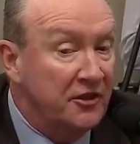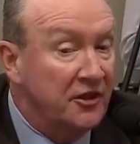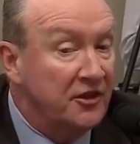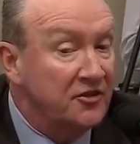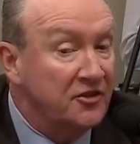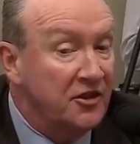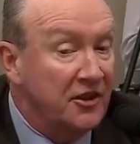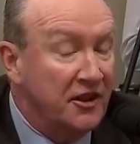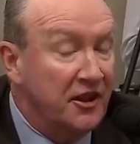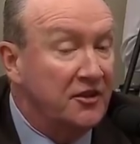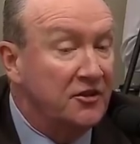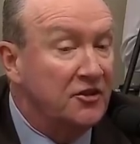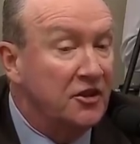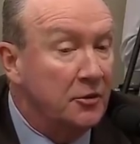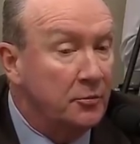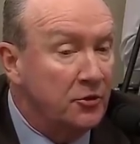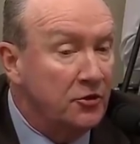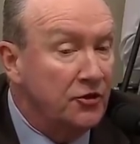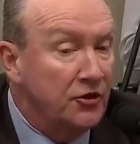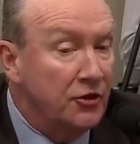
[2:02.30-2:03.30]
that's like a
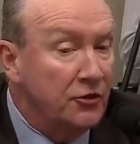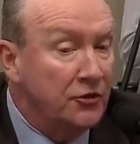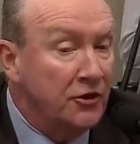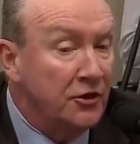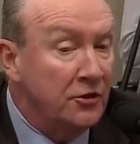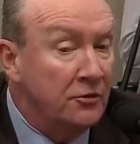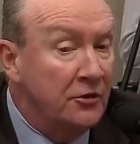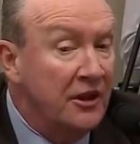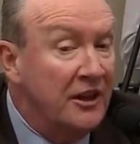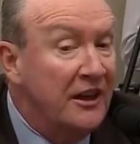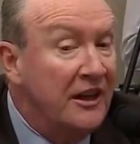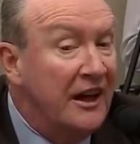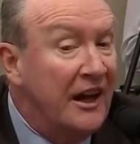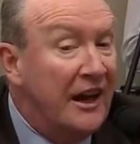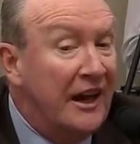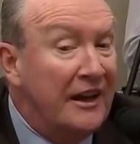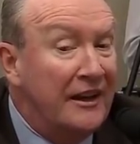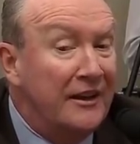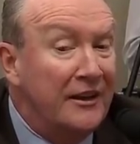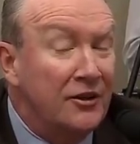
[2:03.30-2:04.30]
double no-no,
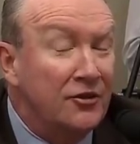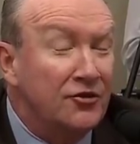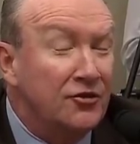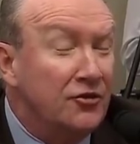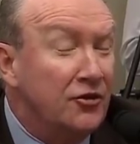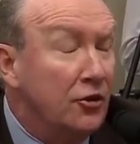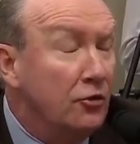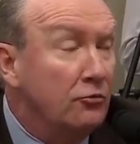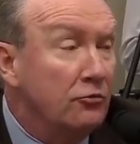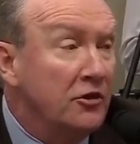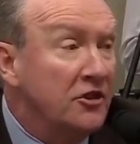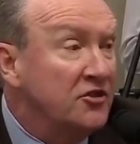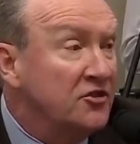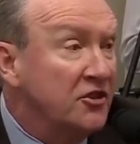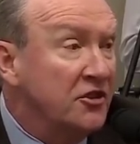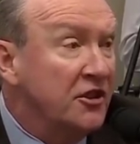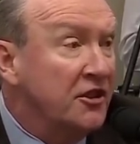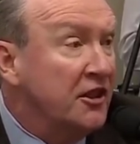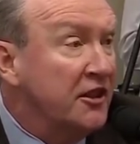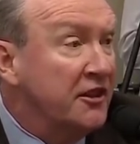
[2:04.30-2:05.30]
and there's no reason
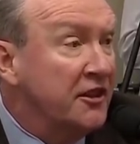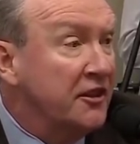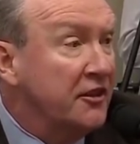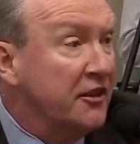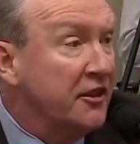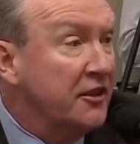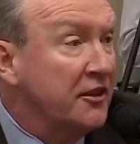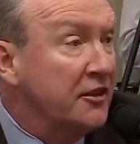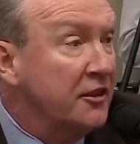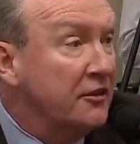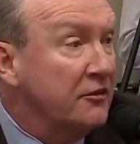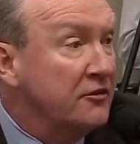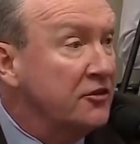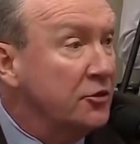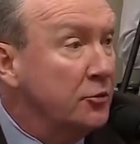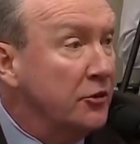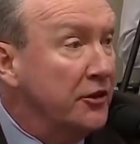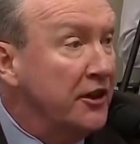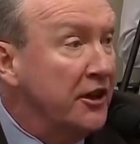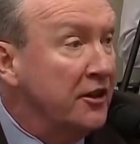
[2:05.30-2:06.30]
that I can think of to
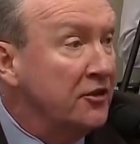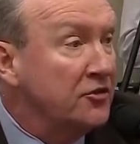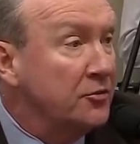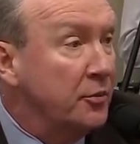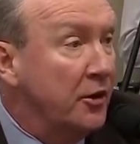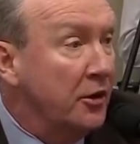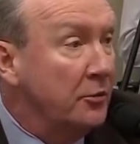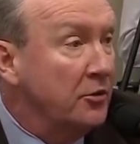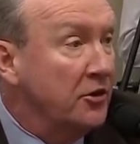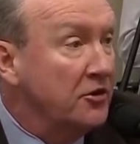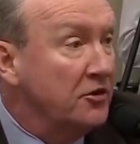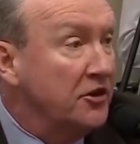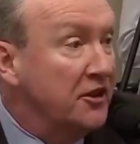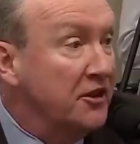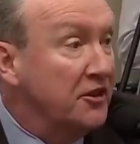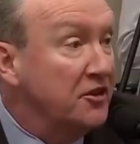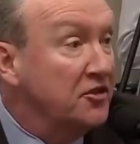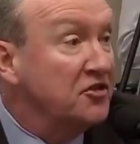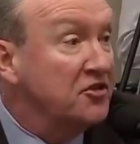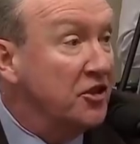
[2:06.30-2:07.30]
announce publicly the
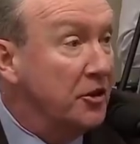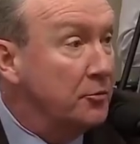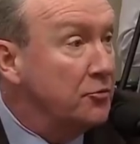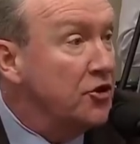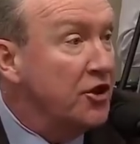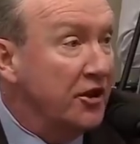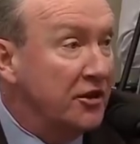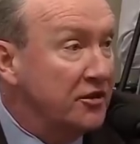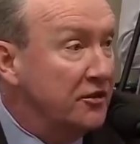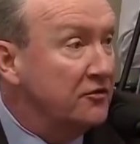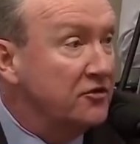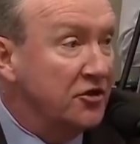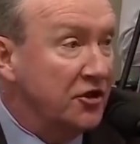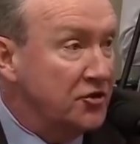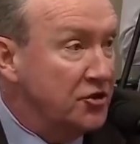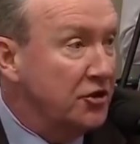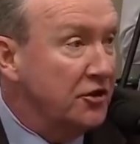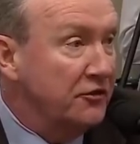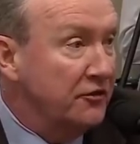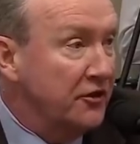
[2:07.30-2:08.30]
subject of such
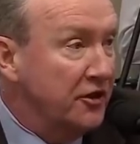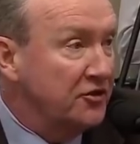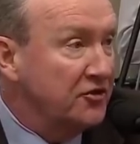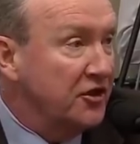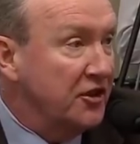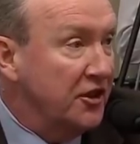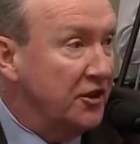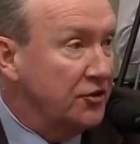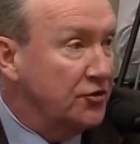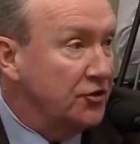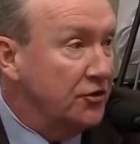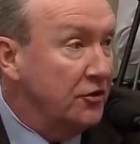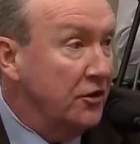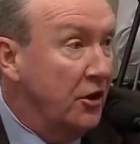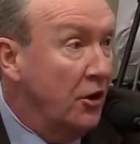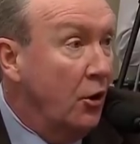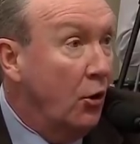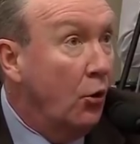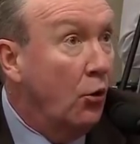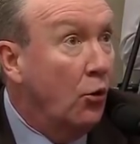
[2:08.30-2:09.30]
an investigation,
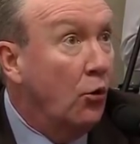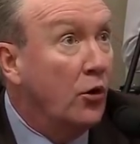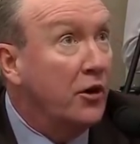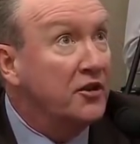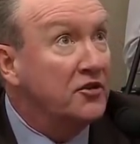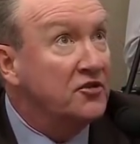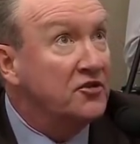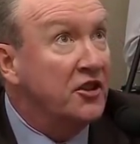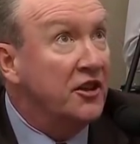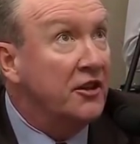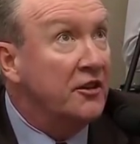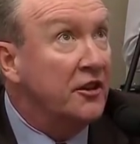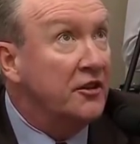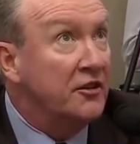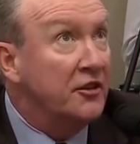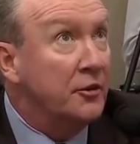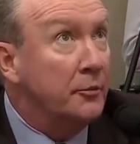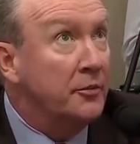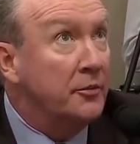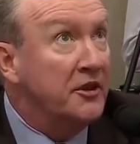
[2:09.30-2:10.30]
or to say that
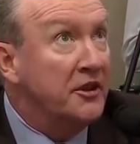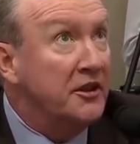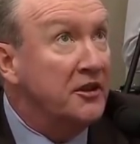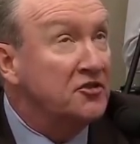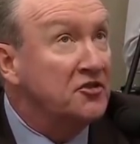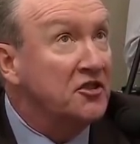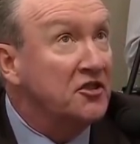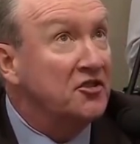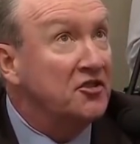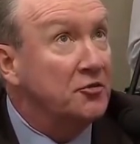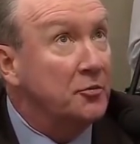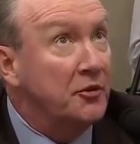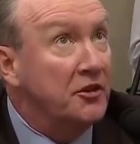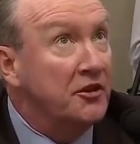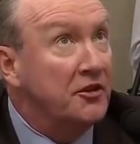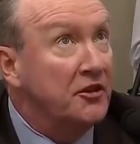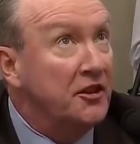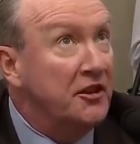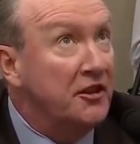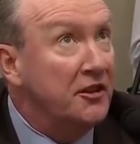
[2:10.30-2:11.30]
there be an assessment at
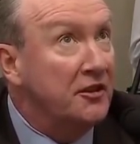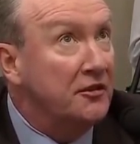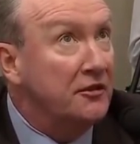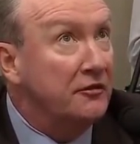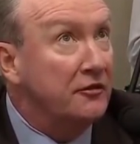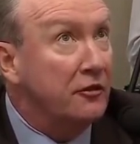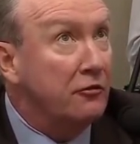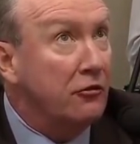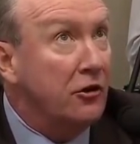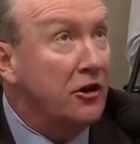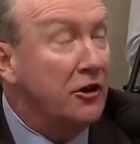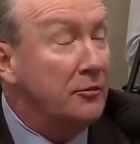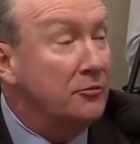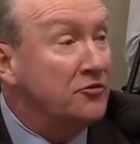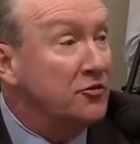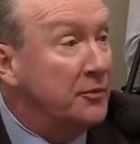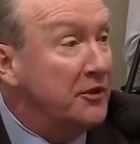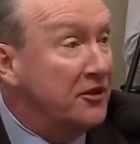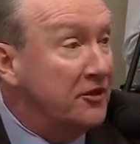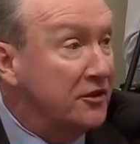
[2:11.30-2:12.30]
the end of crimes
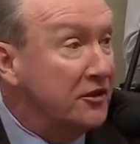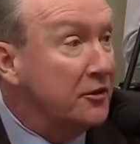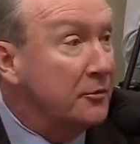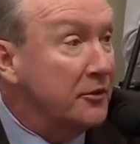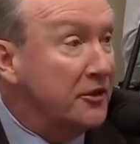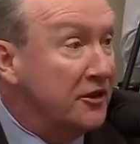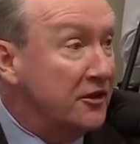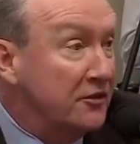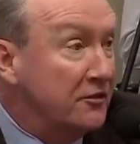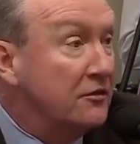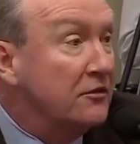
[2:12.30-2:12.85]
being committed.